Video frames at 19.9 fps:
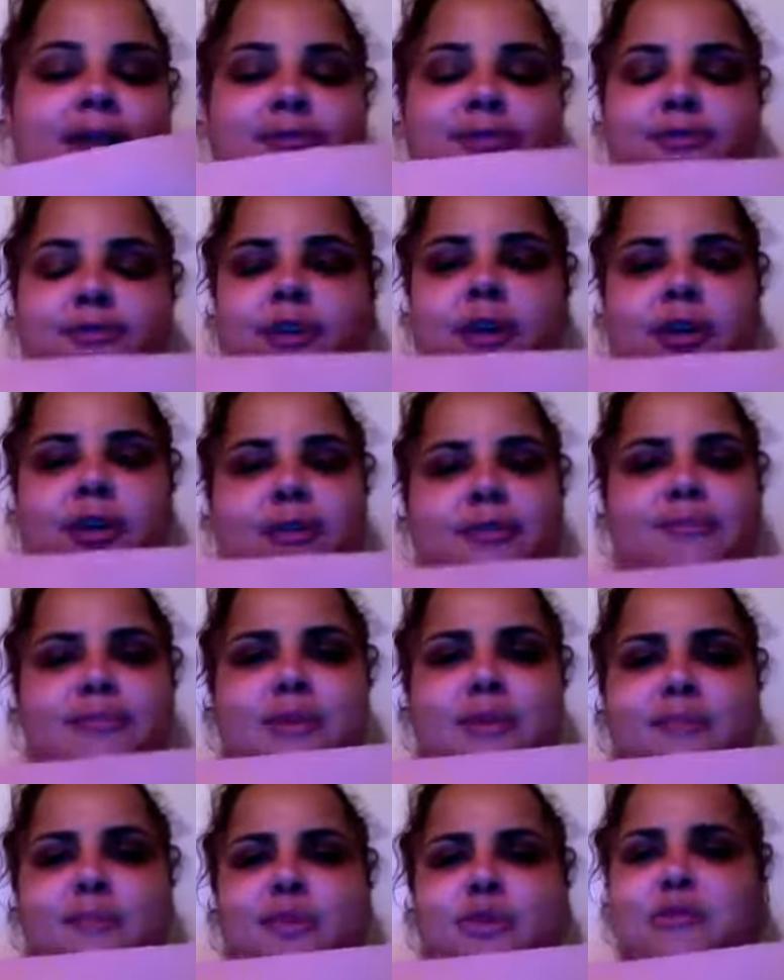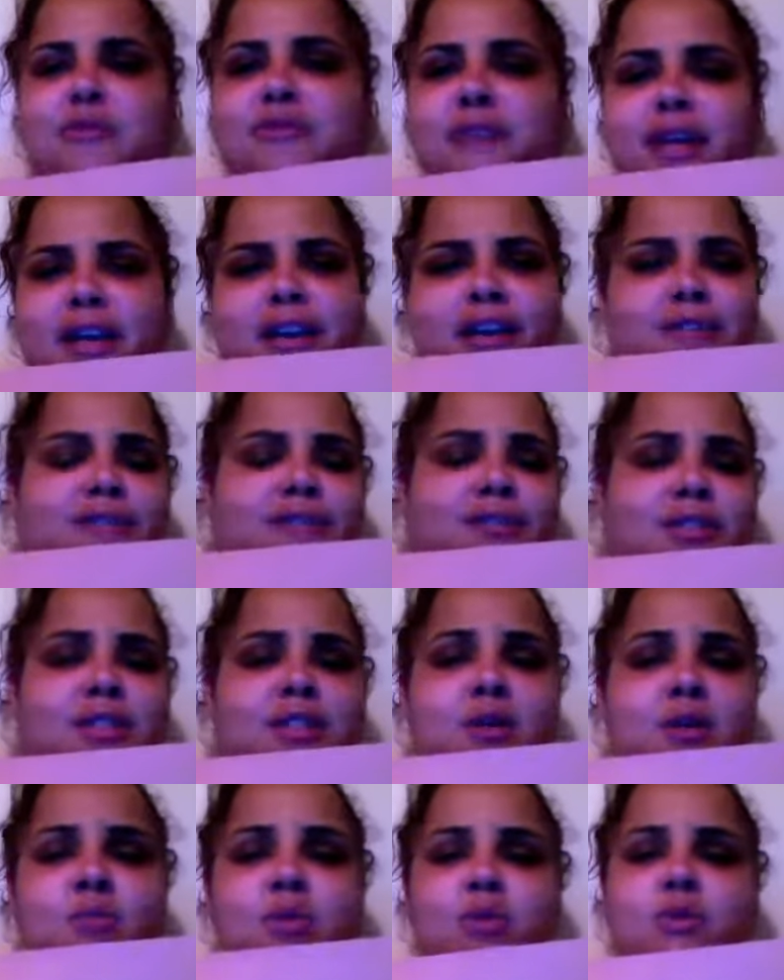from moving for
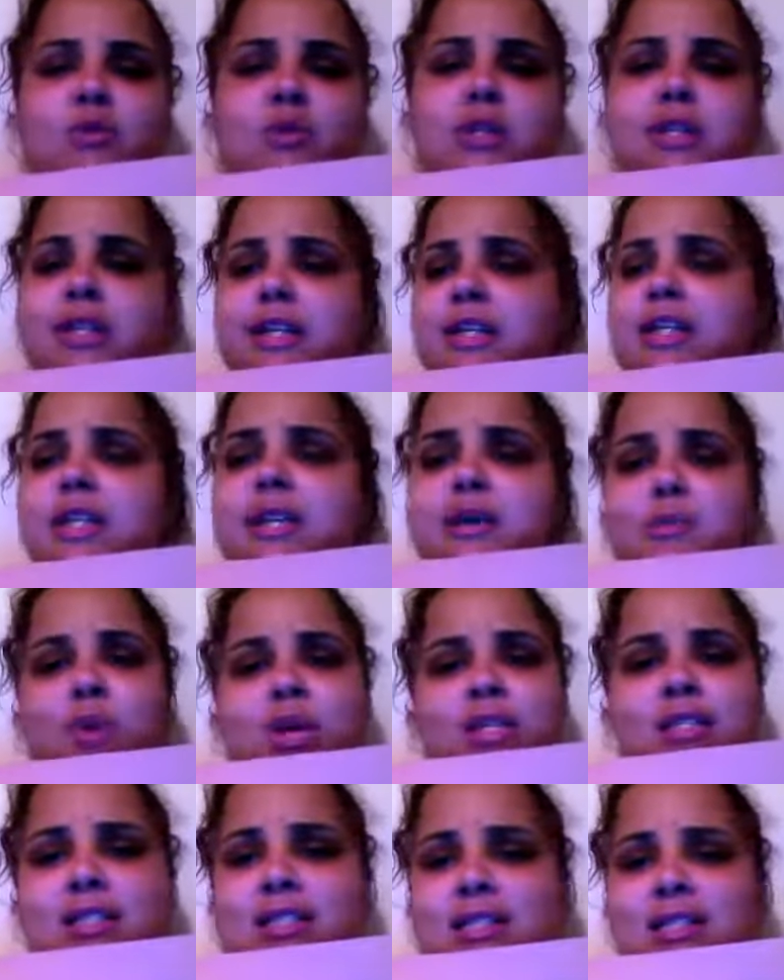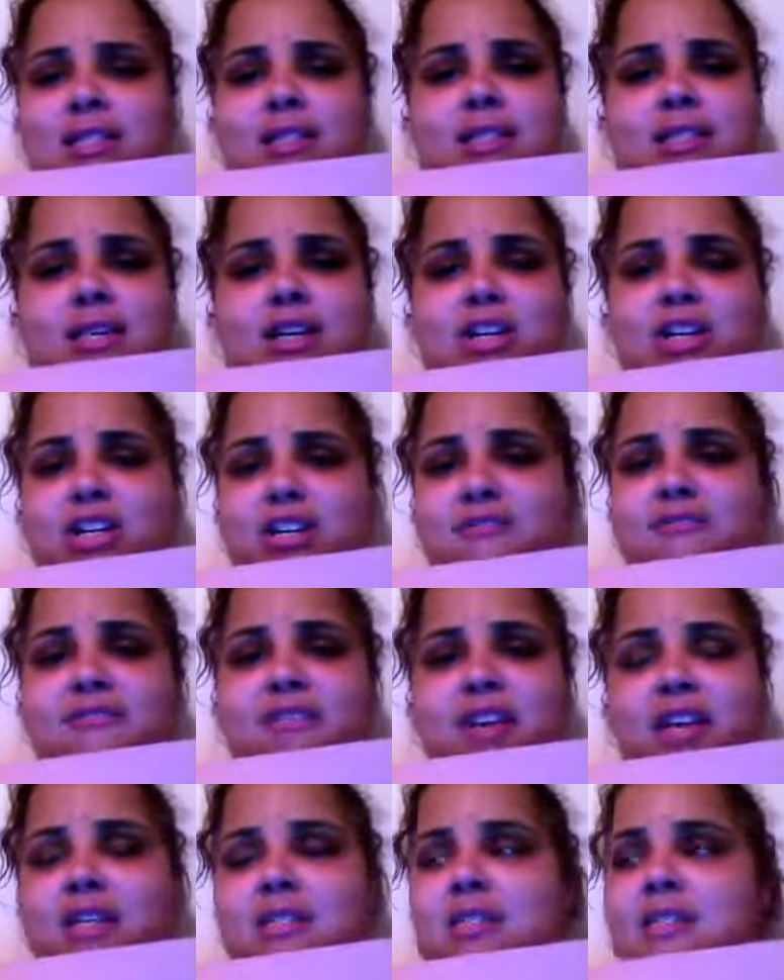someone who clearly wasn't a good
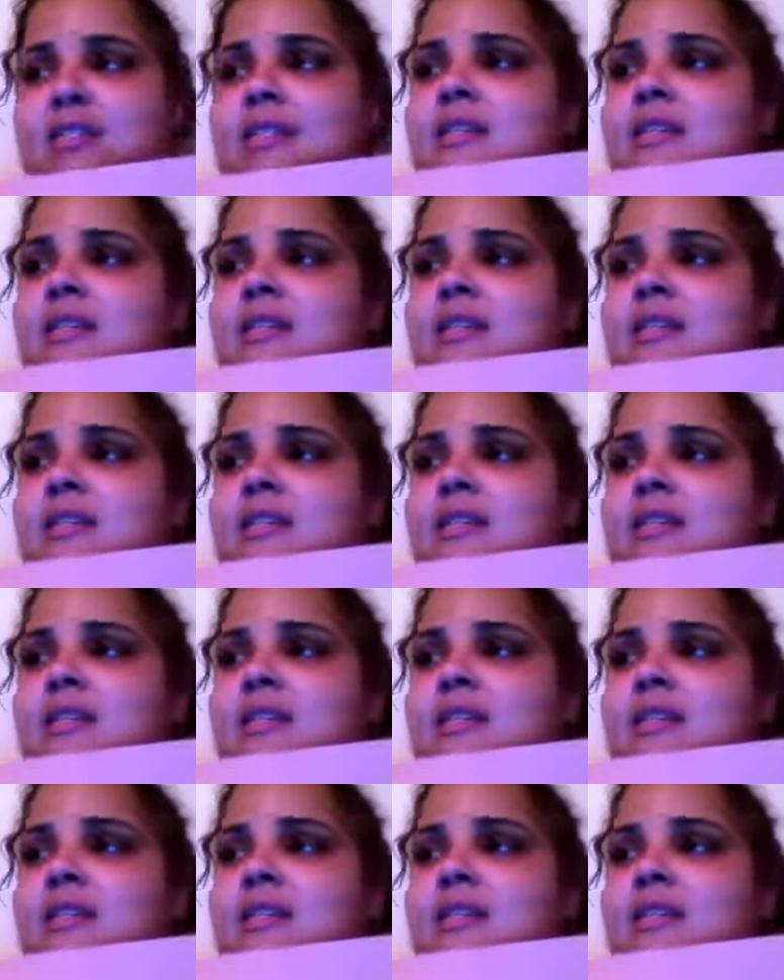fit.